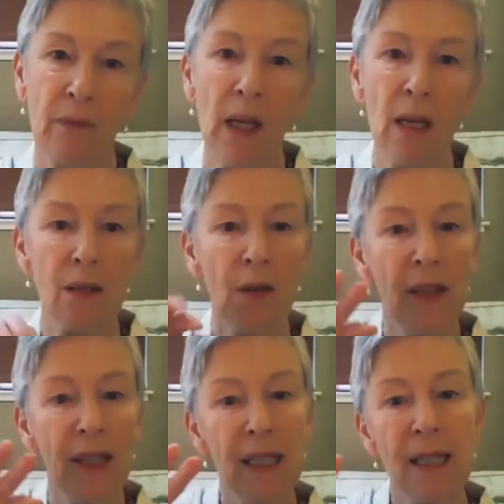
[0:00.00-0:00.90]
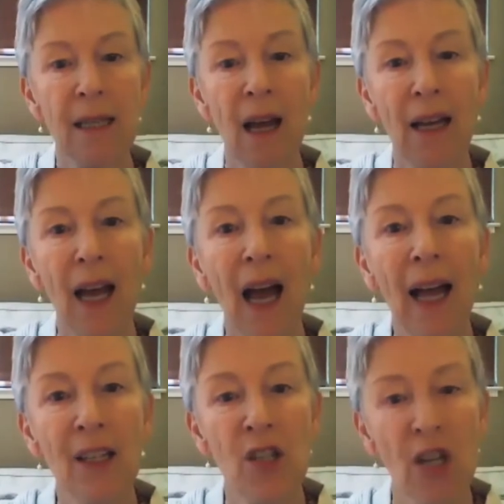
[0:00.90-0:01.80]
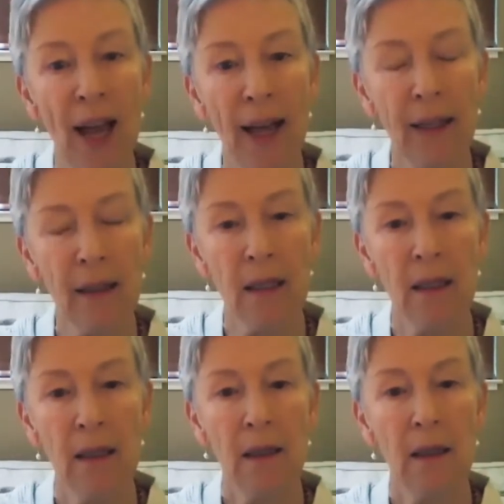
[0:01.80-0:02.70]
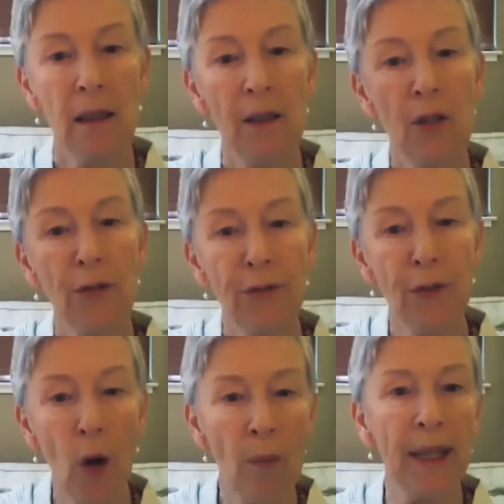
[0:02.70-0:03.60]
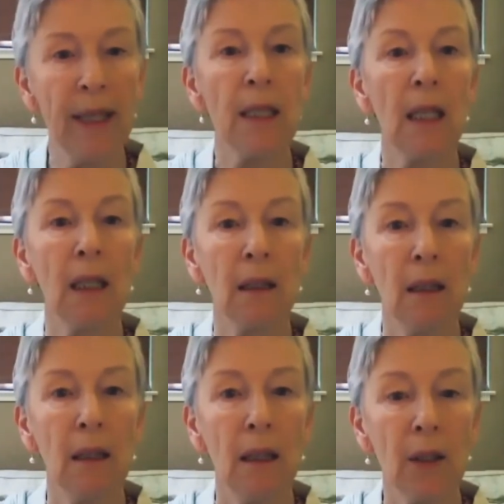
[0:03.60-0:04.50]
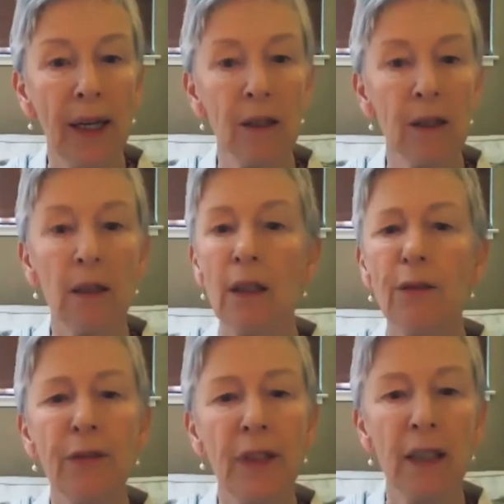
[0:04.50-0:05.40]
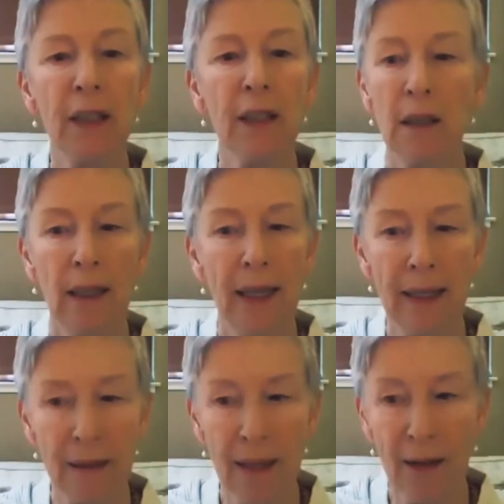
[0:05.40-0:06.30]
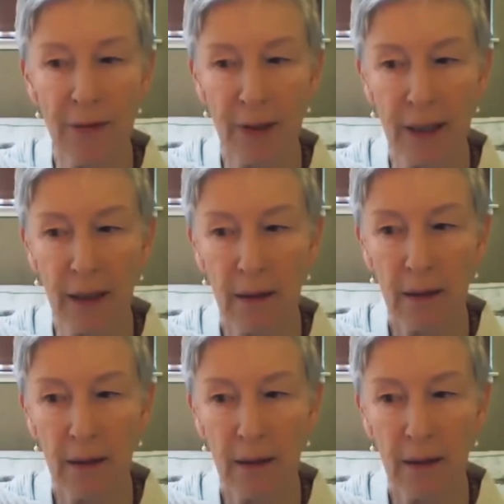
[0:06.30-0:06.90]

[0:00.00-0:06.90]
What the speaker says: so that it is not hijacked into fomenting greater fear and suffering,